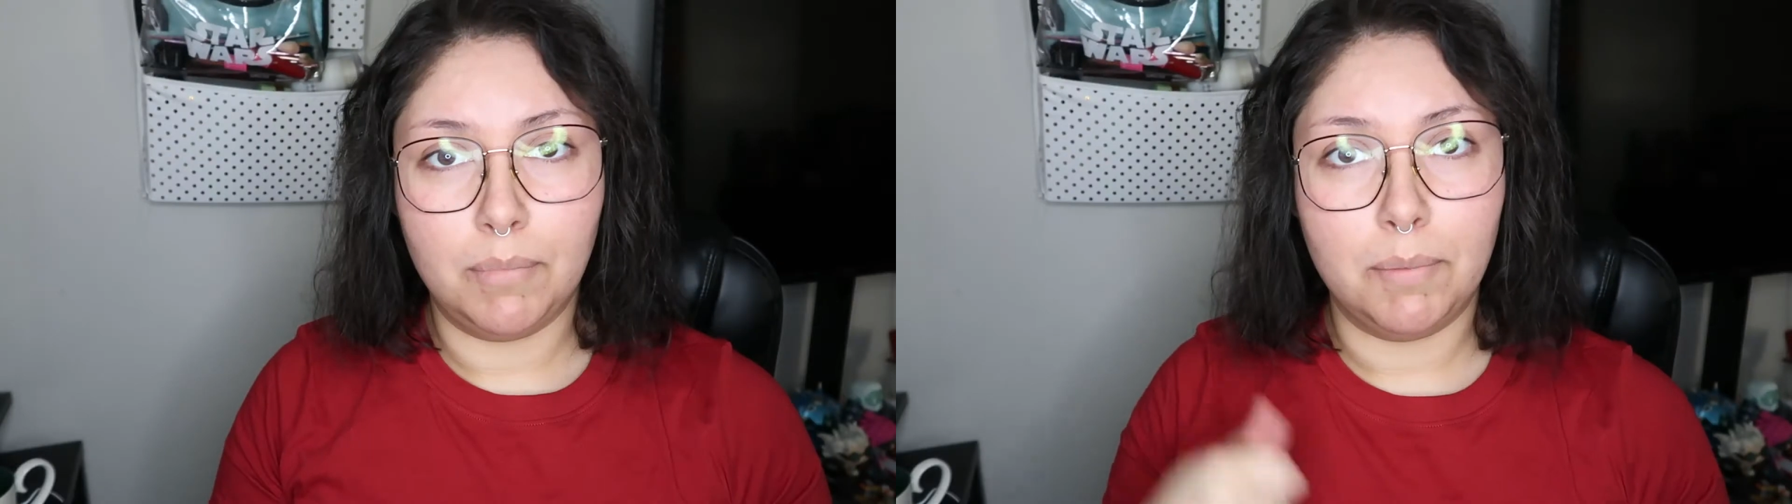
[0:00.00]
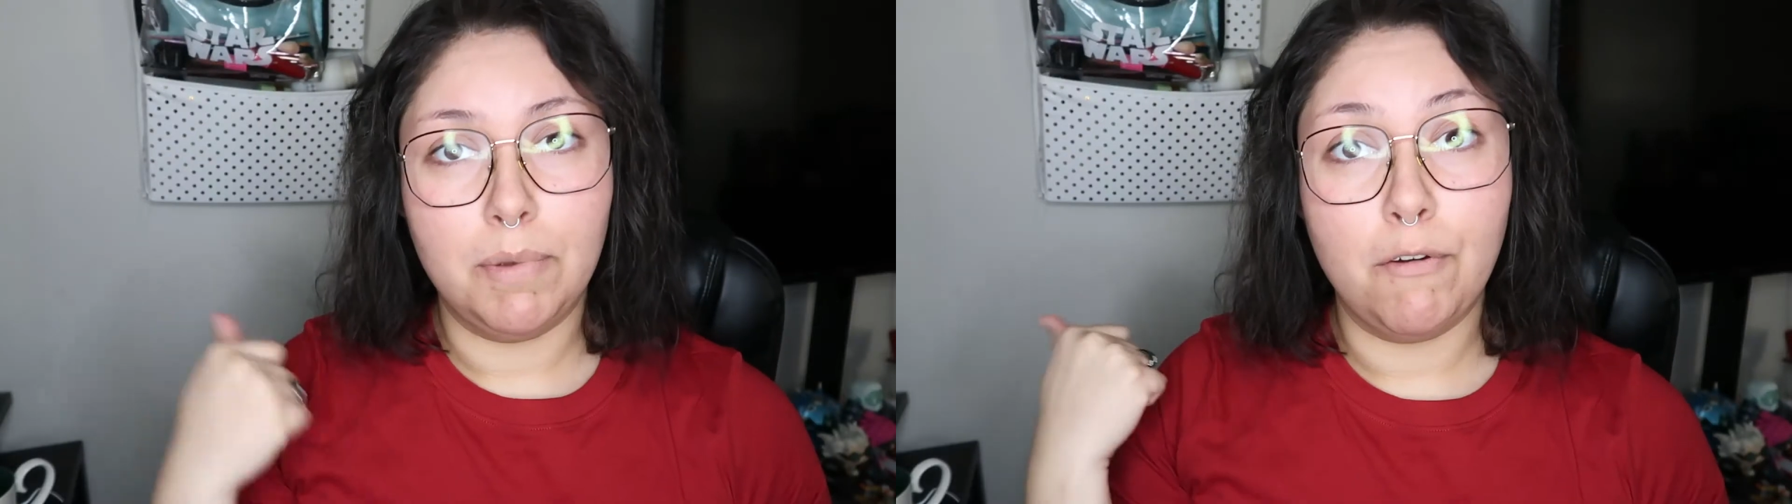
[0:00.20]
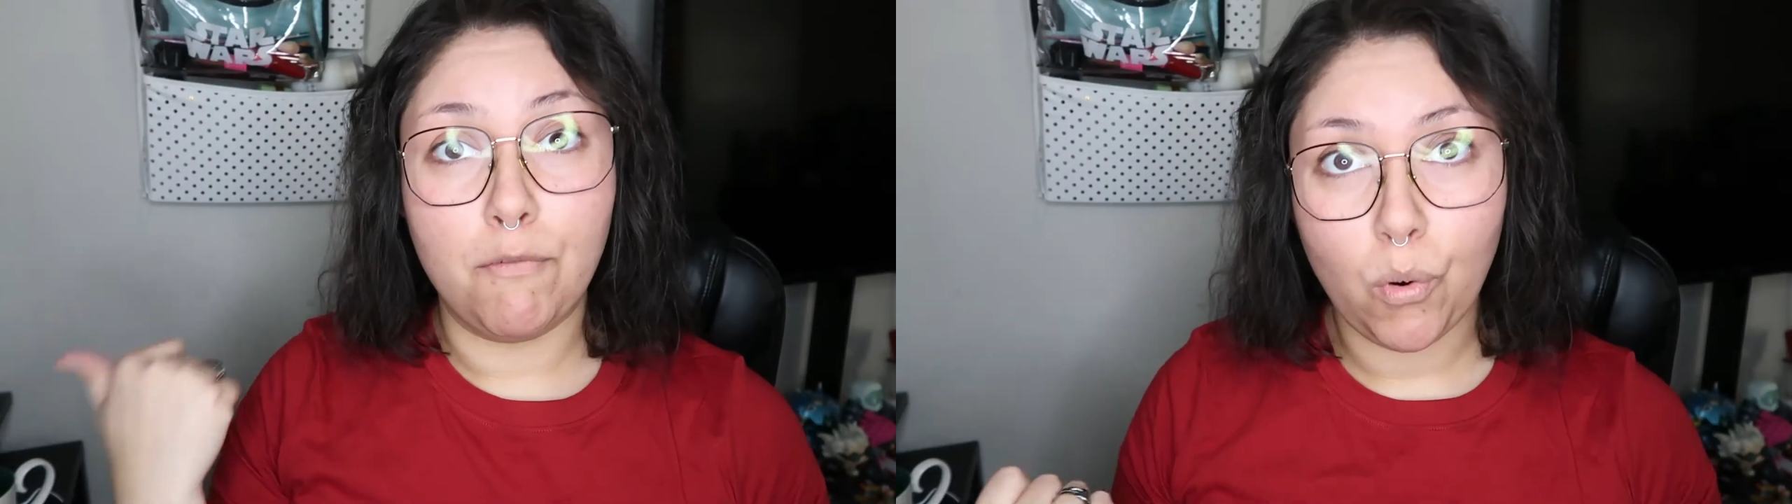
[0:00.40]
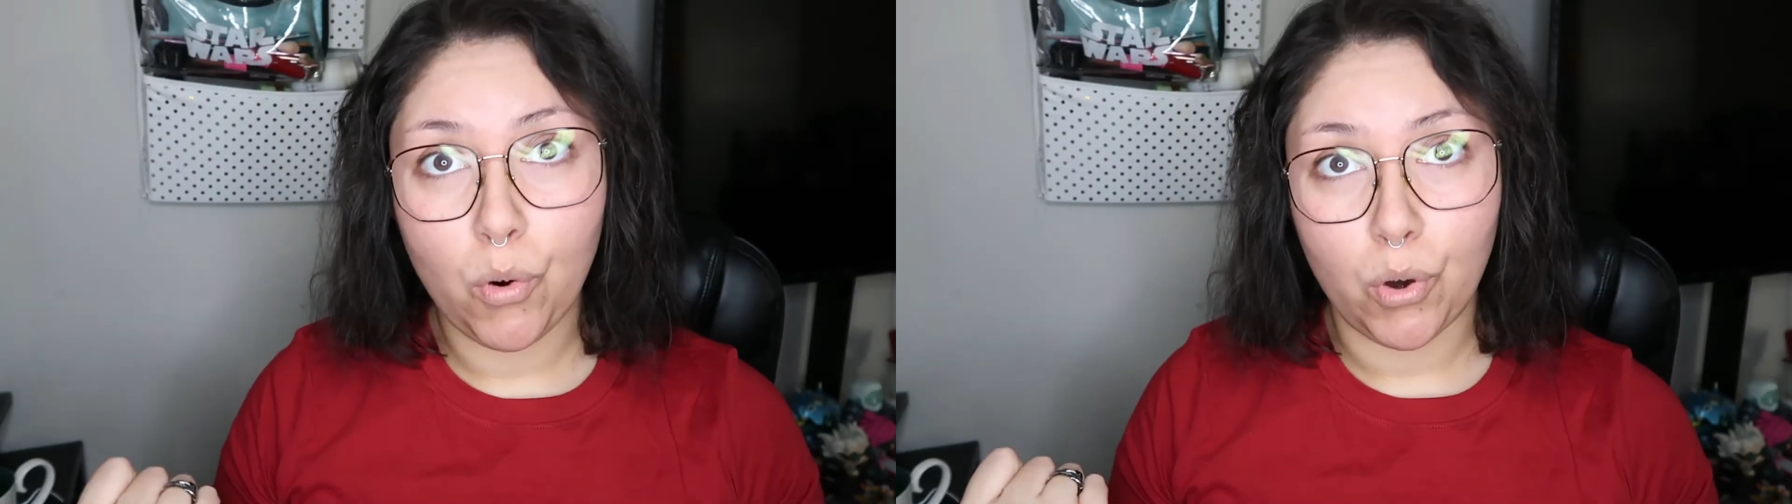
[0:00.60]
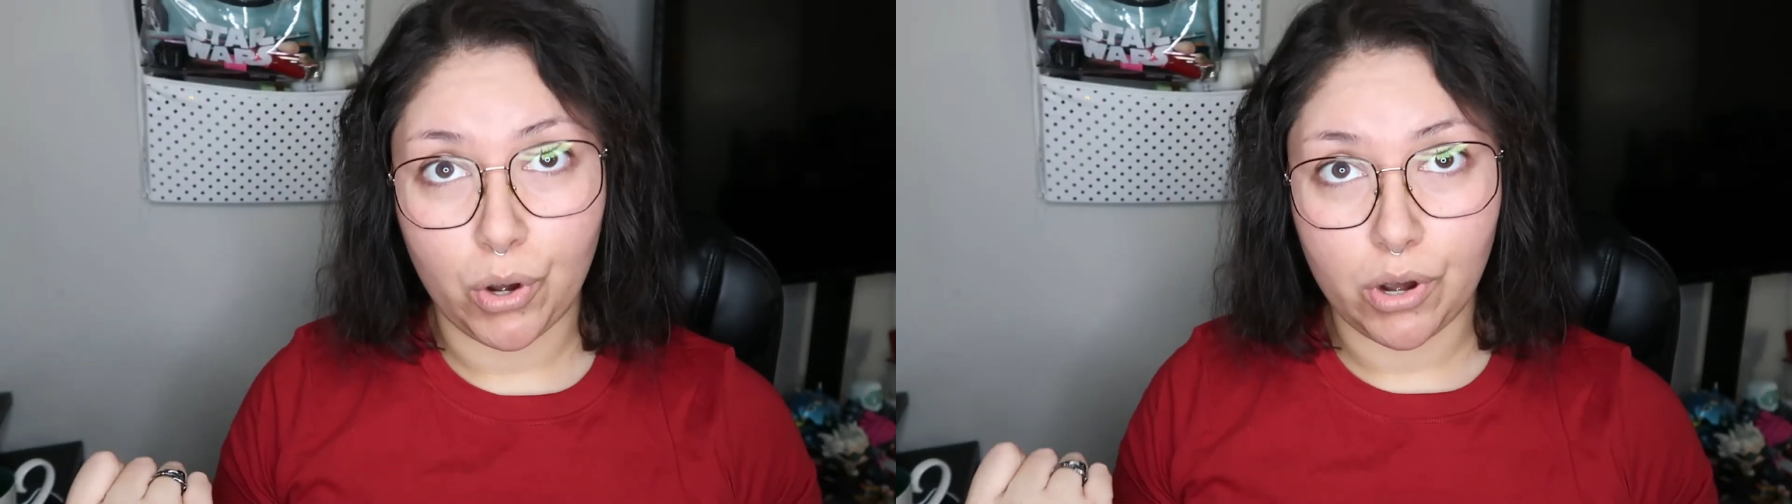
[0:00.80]
But
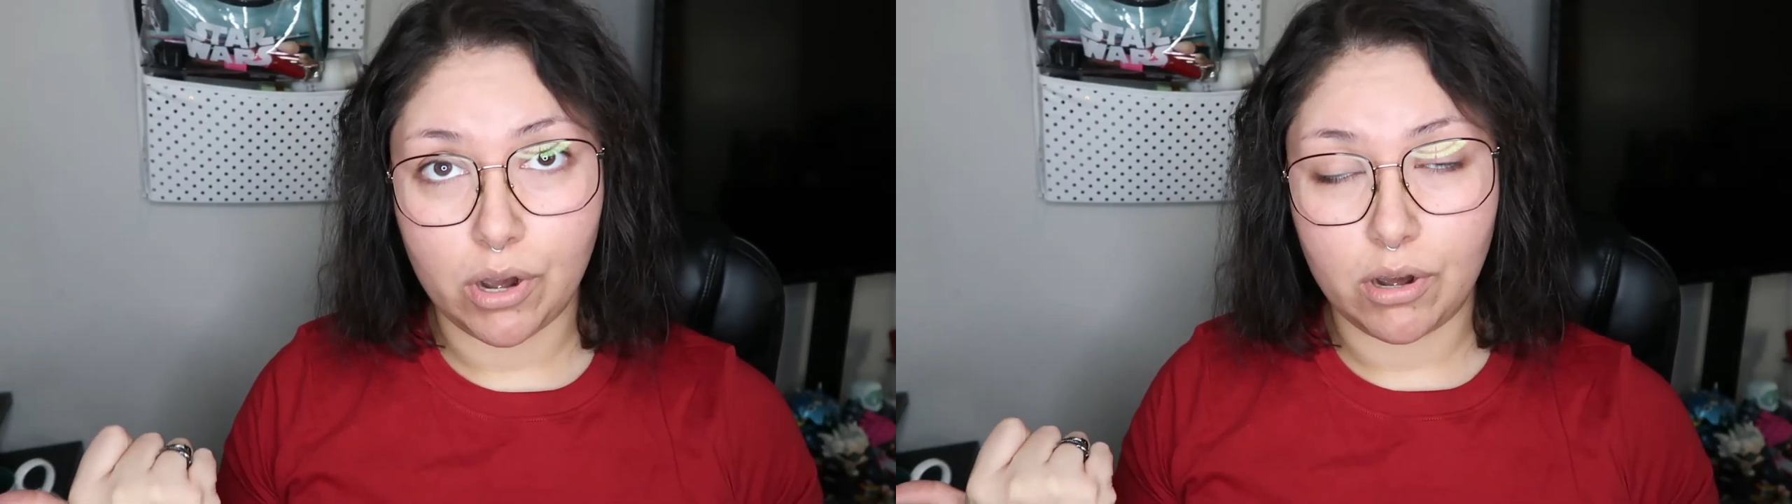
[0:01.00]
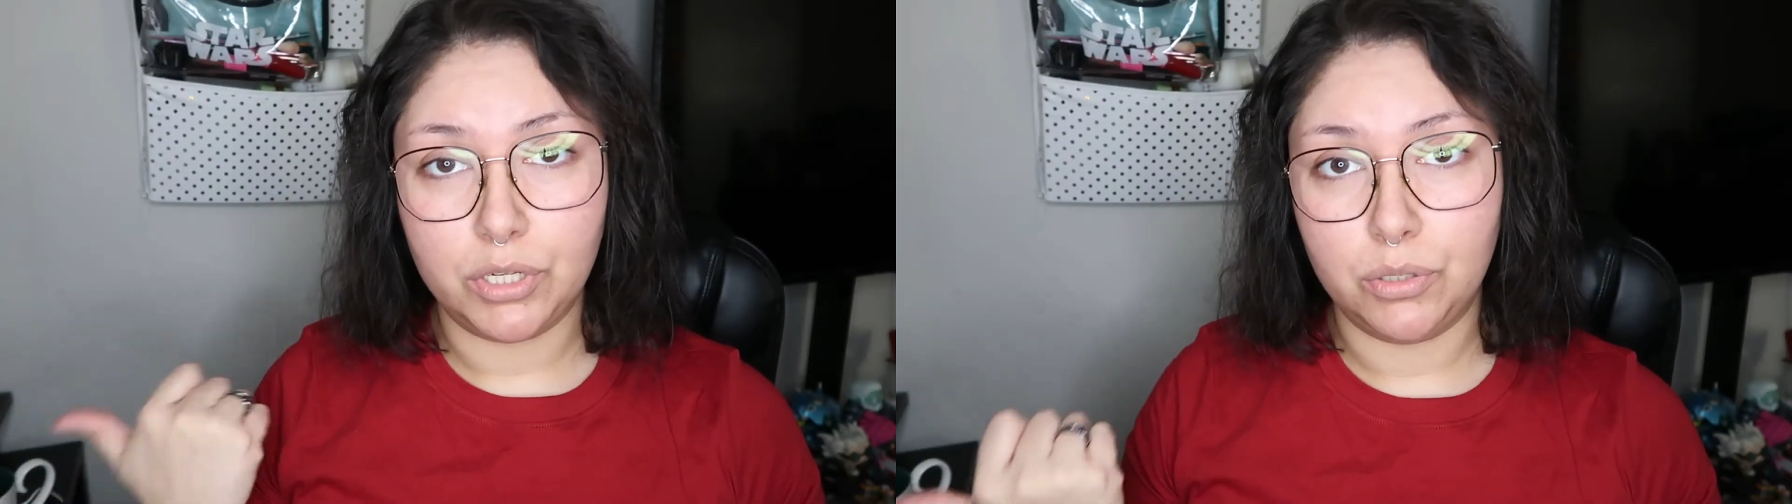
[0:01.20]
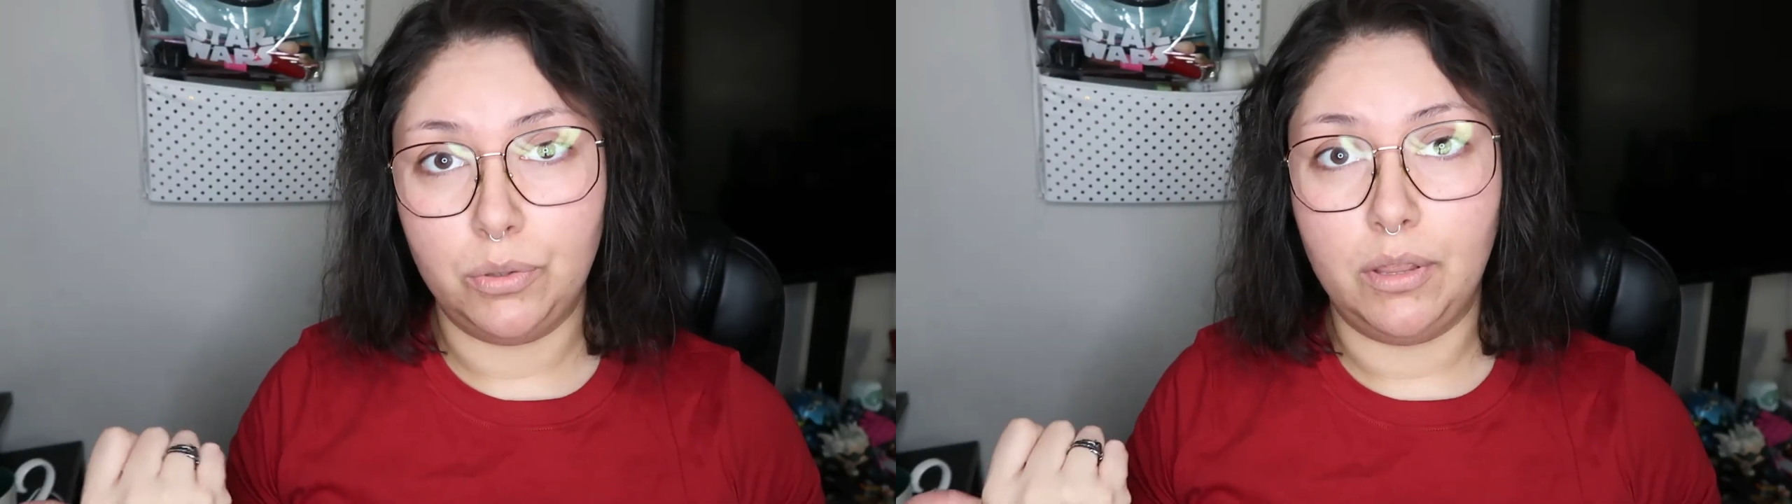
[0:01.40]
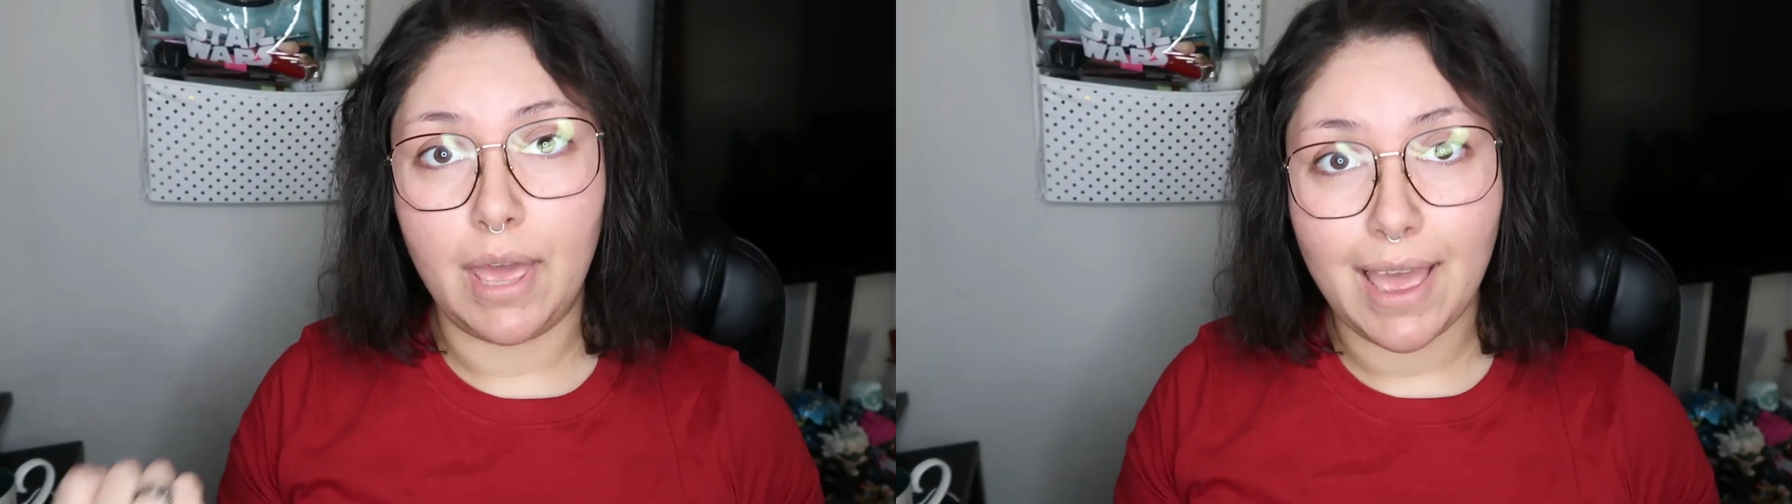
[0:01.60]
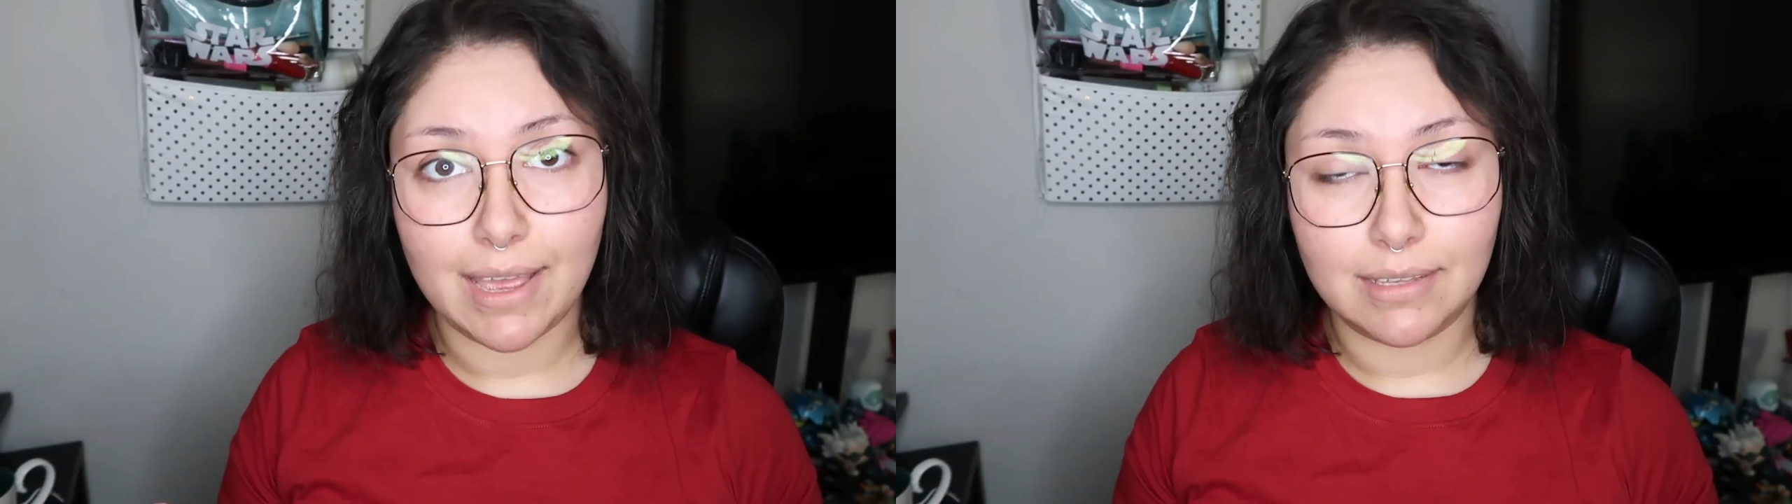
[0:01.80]
before we do
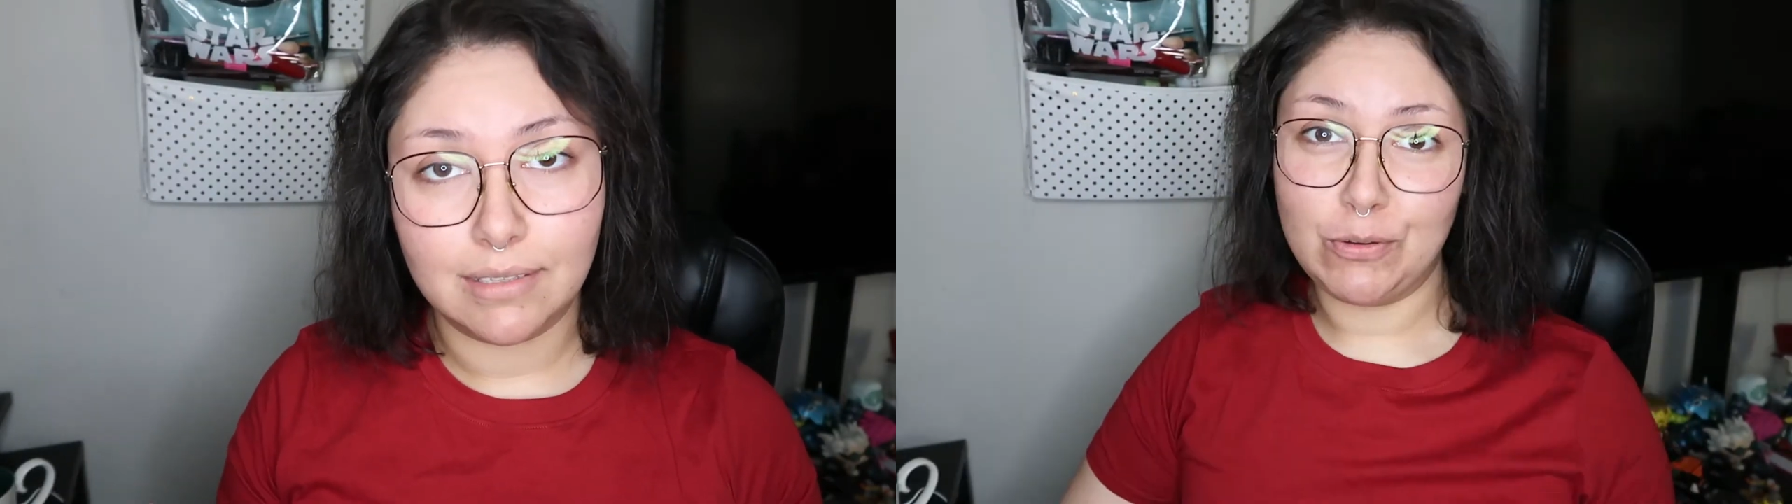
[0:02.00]
that,